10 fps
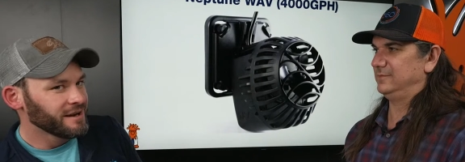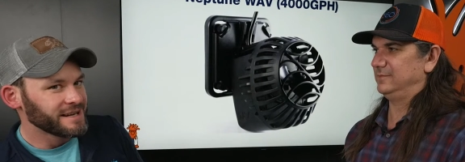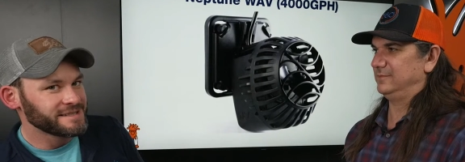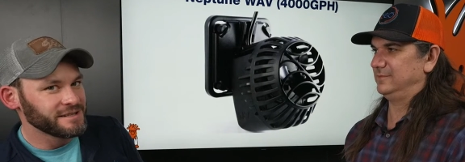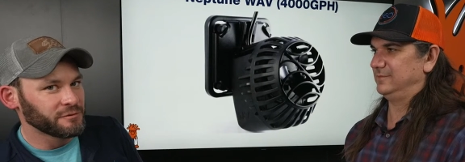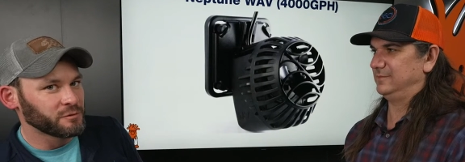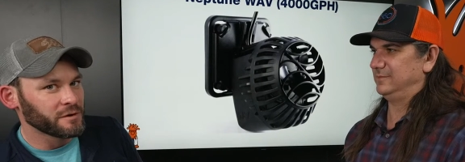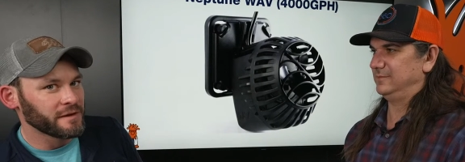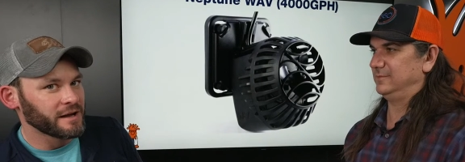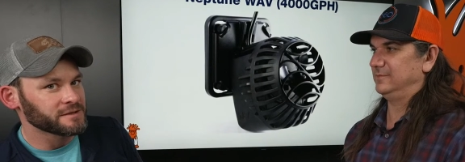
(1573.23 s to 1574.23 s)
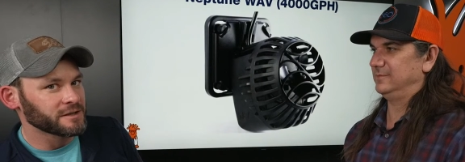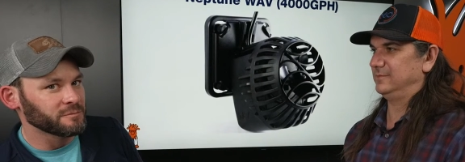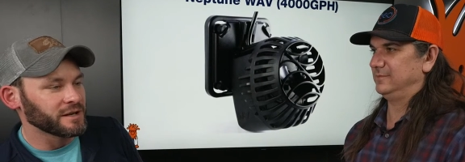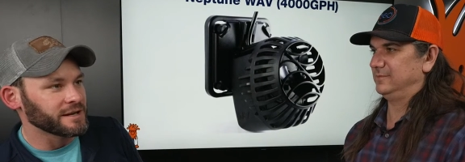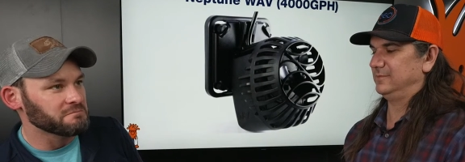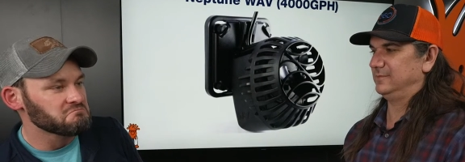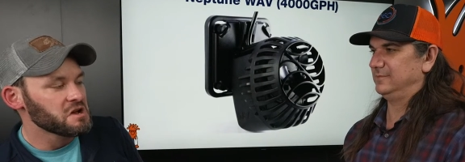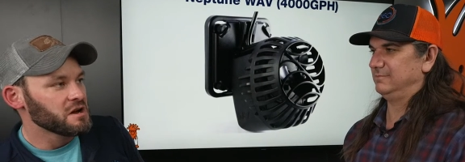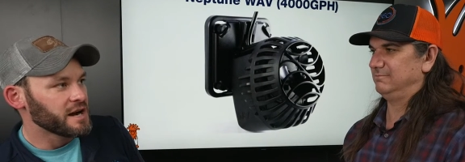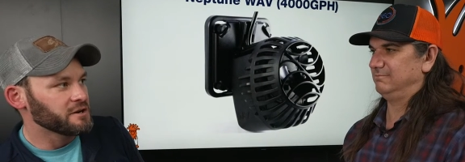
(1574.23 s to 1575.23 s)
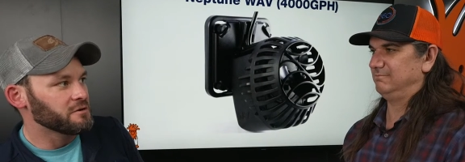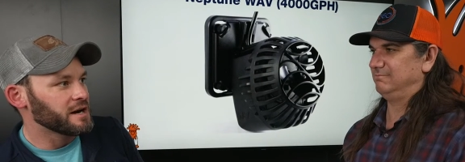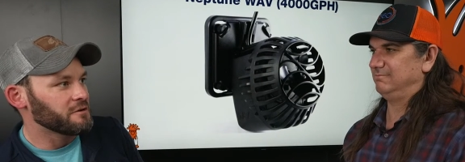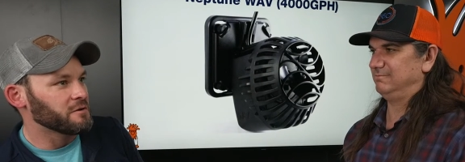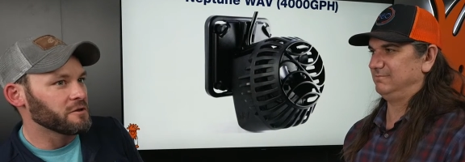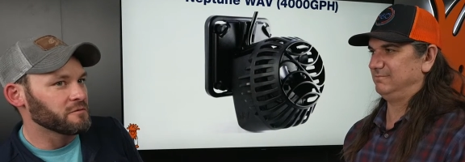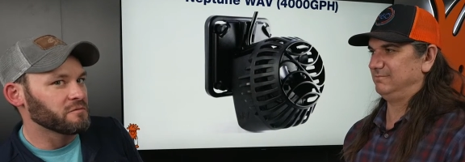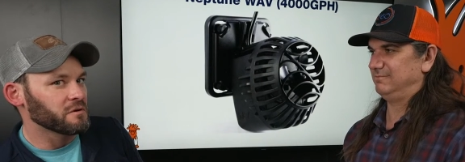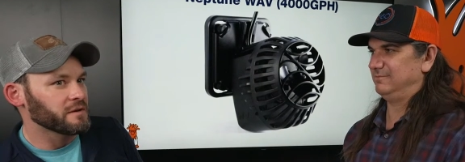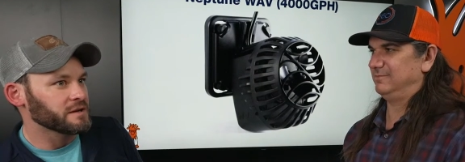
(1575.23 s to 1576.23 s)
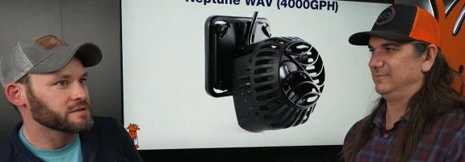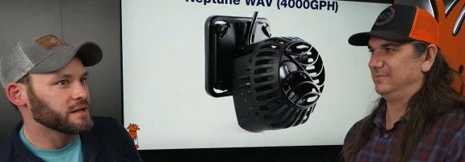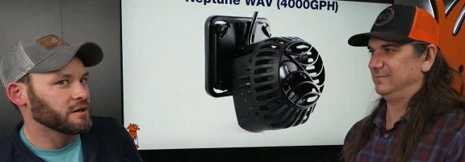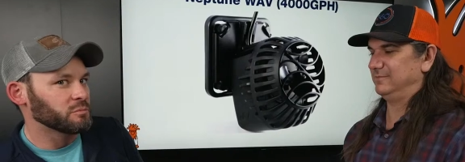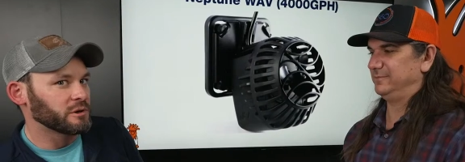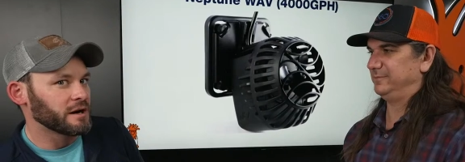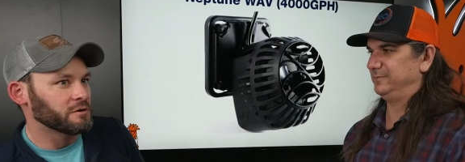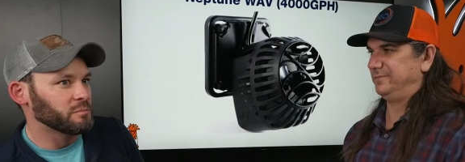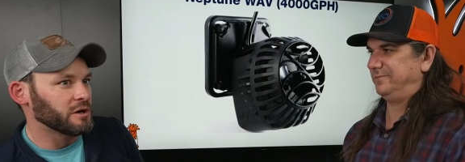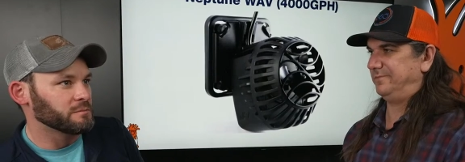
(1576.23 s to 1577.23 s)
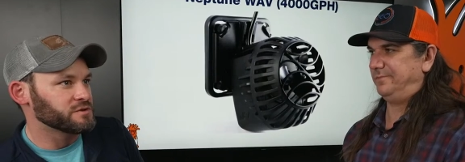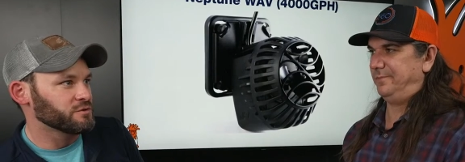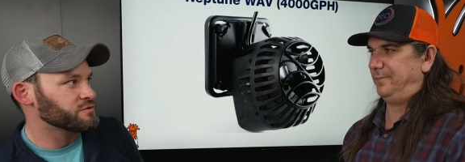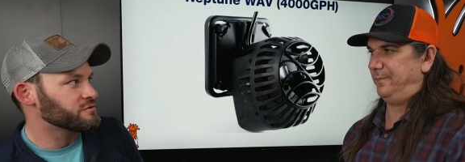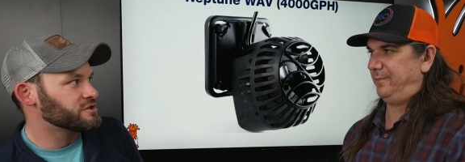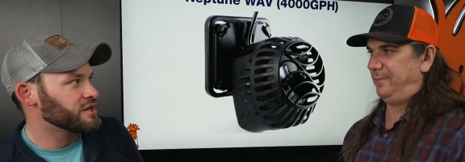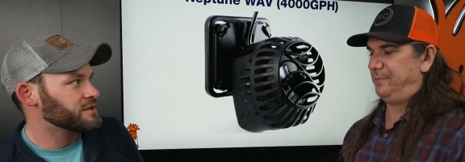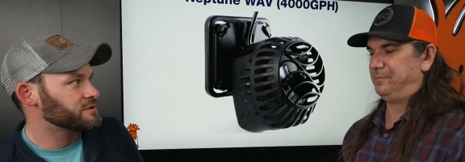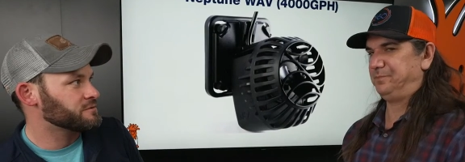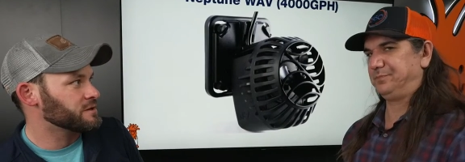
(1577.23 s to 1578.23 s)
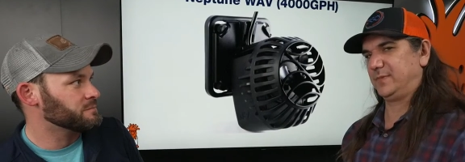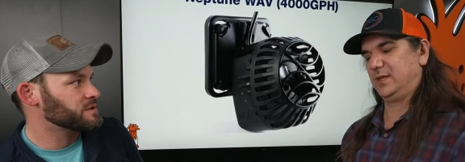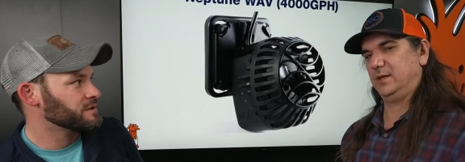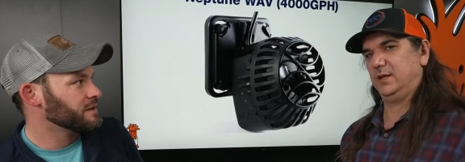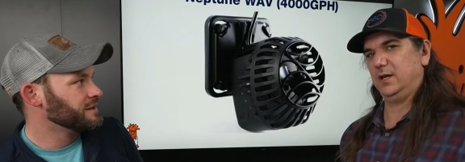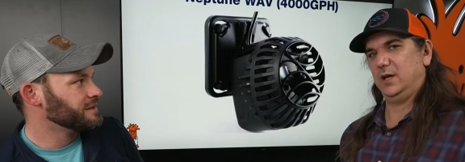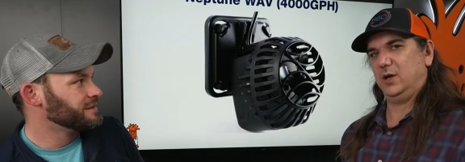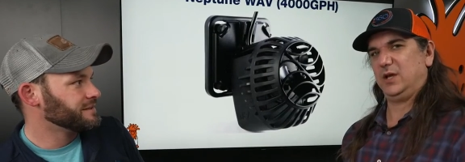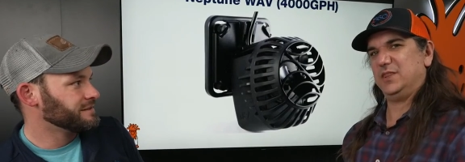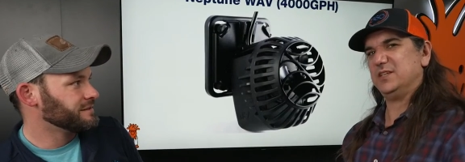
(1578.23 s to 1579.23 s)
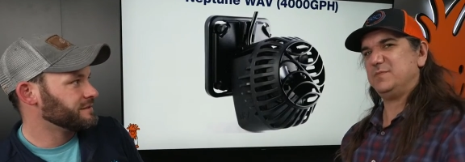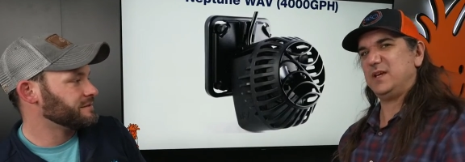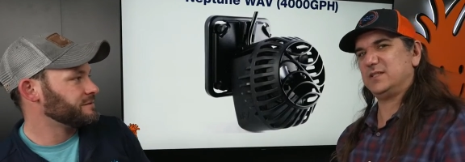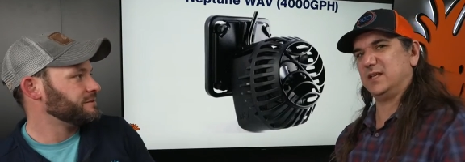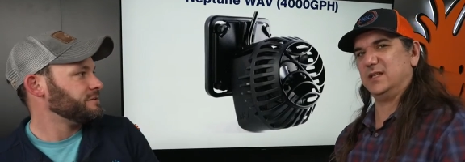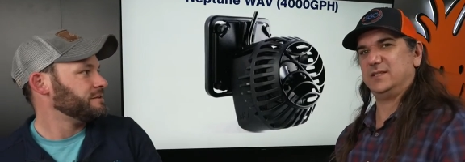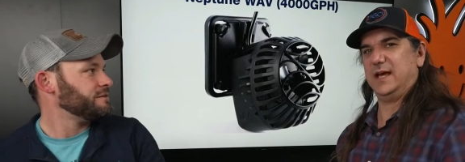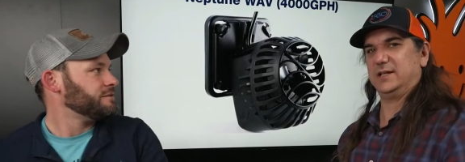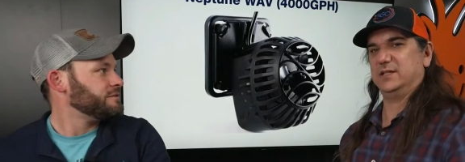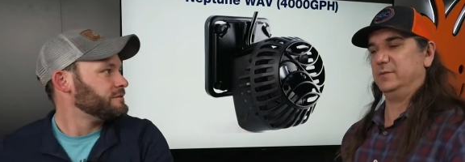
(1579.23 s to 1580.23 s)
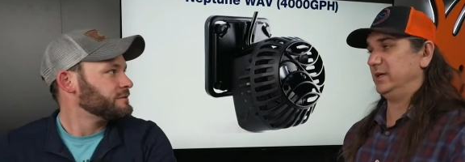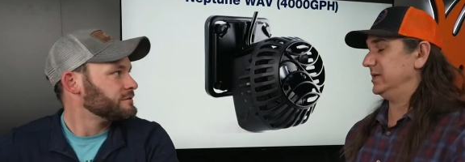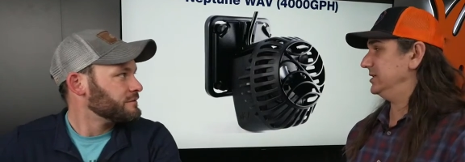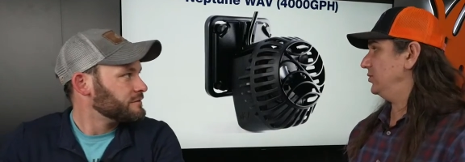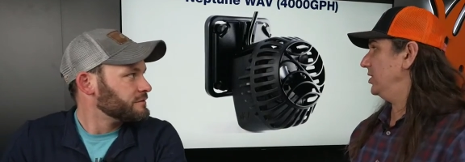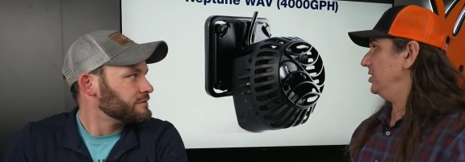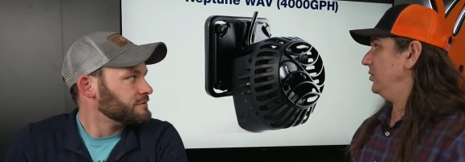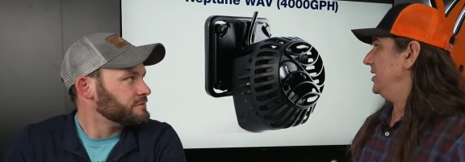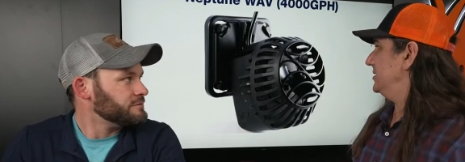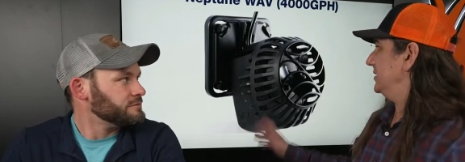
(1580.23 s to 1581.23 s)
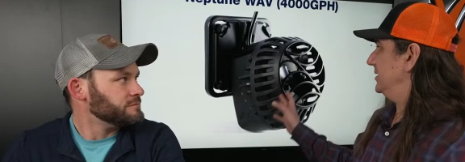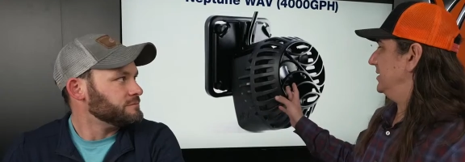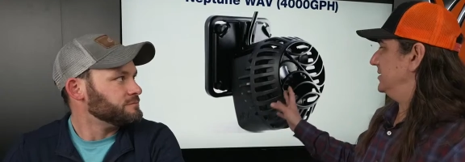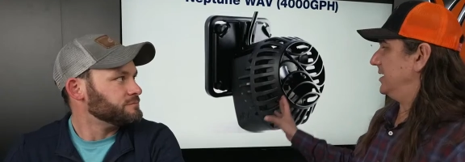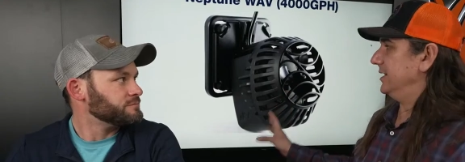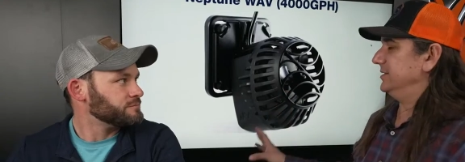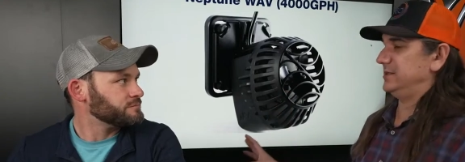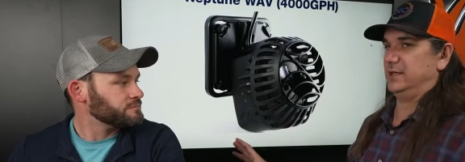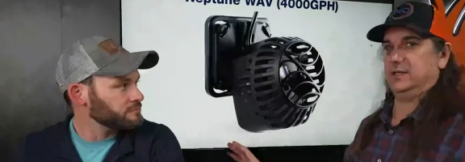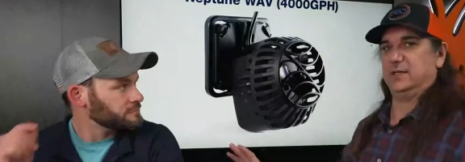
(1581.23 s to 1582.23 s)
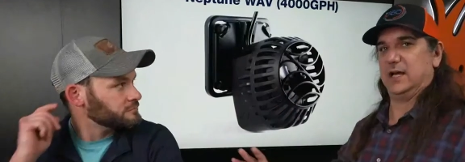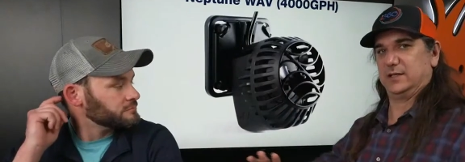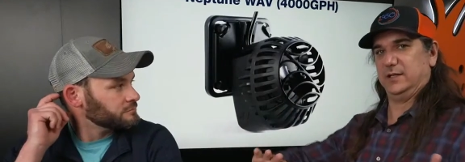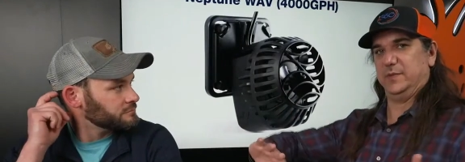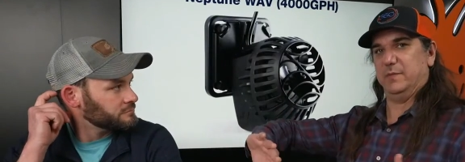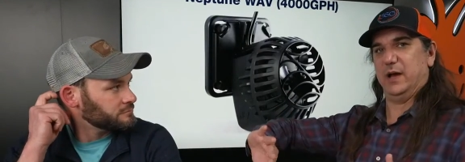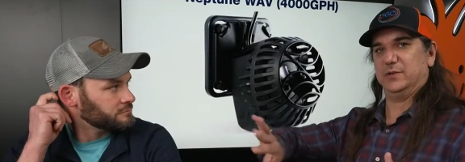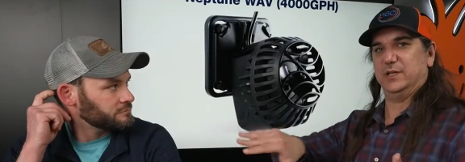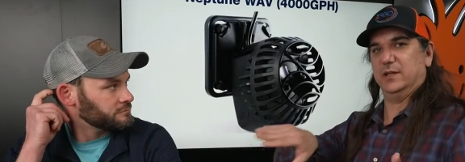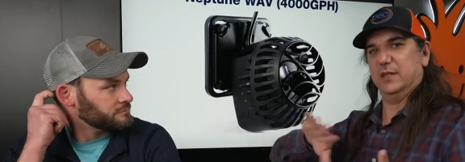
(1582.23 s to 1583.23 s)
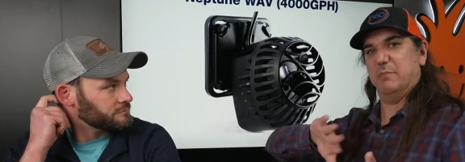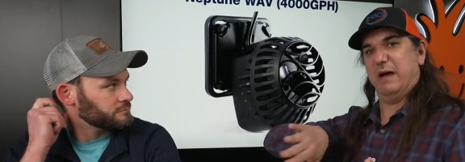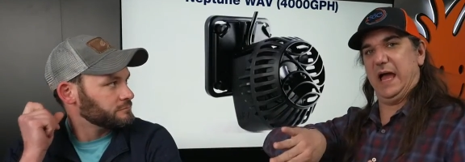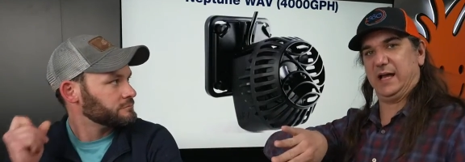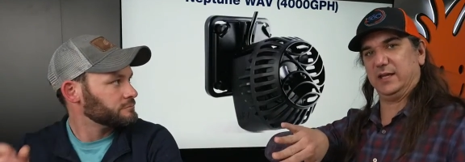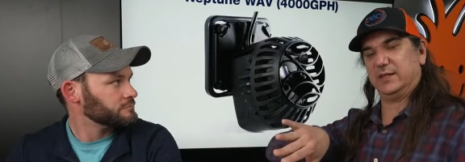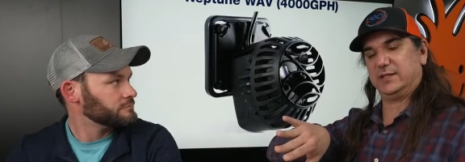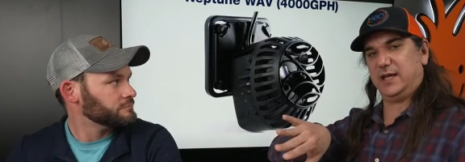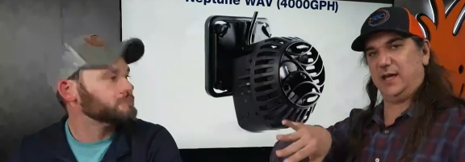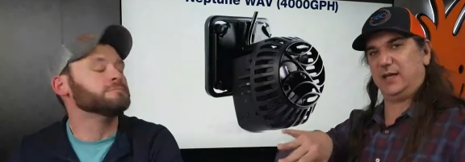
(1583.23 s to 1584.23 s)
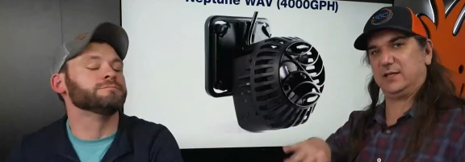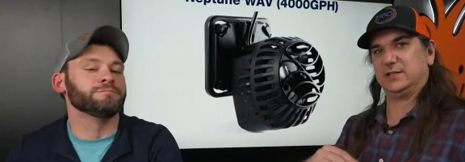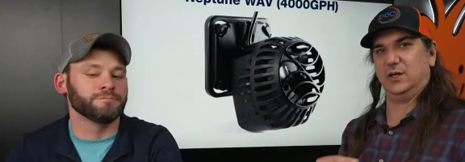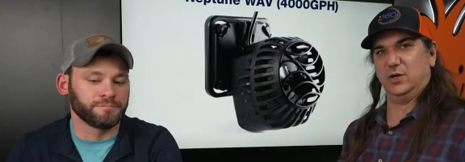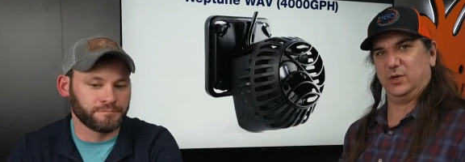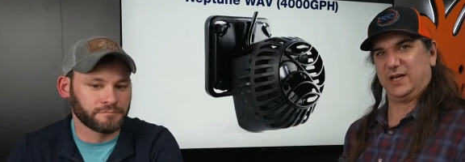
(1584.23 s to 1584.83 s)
Speaker 1: I see the 4,000, I'm like, I know how other 4,000 gallon per hour pumps. Those are jet streams.
Speaker 2: Okay, this makes sense actually because one of the ways that they designed this thing is actually to be mounted on the back of the tank, mm. so it